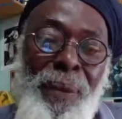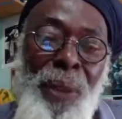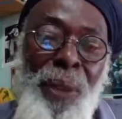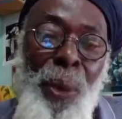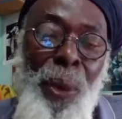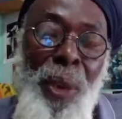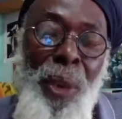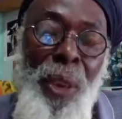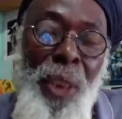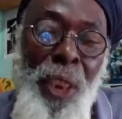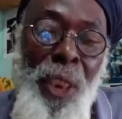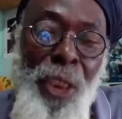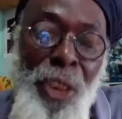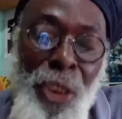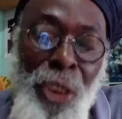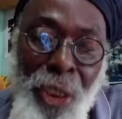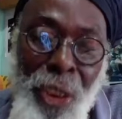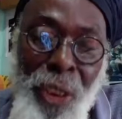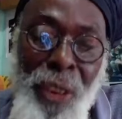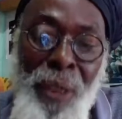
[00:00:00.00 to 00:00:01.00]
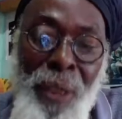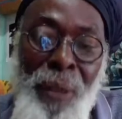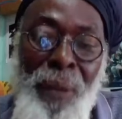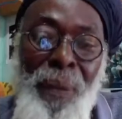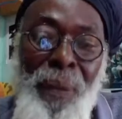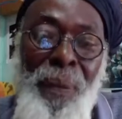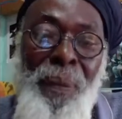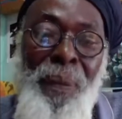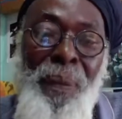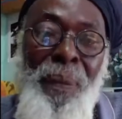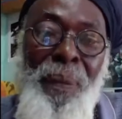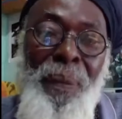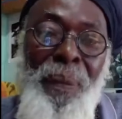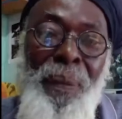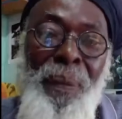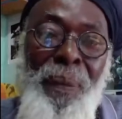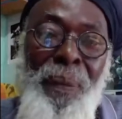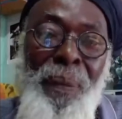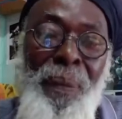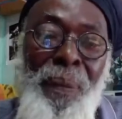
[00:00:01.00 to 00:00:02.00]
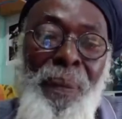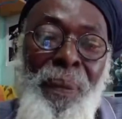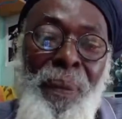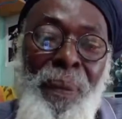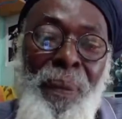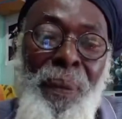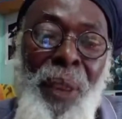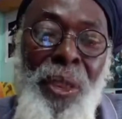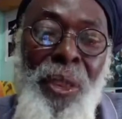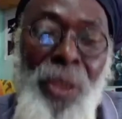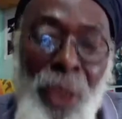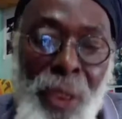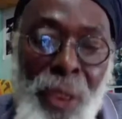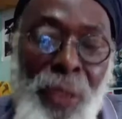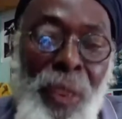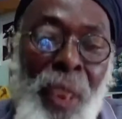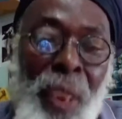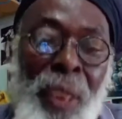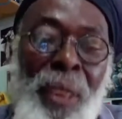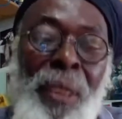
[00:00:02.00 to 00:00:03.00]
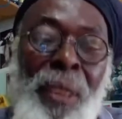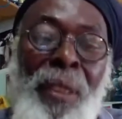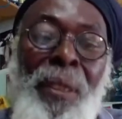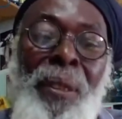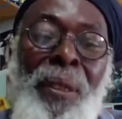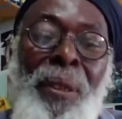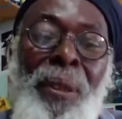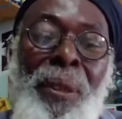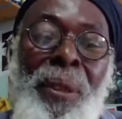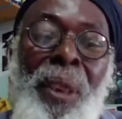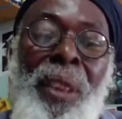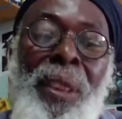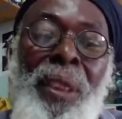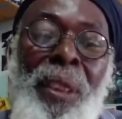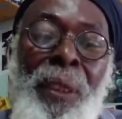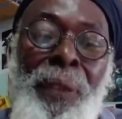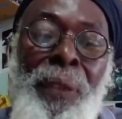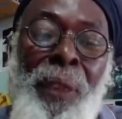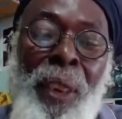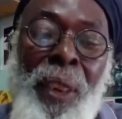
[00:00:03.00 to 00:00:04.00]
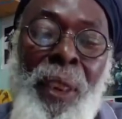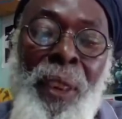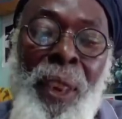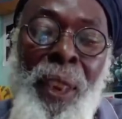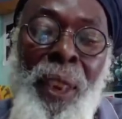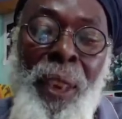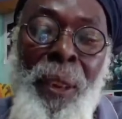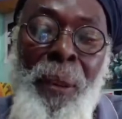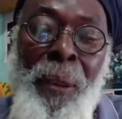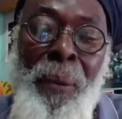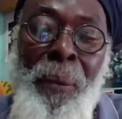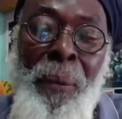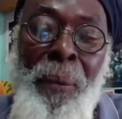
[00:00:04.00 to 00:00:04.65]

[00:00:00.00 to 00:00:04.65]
So within that journey, a sight set, Rastafari.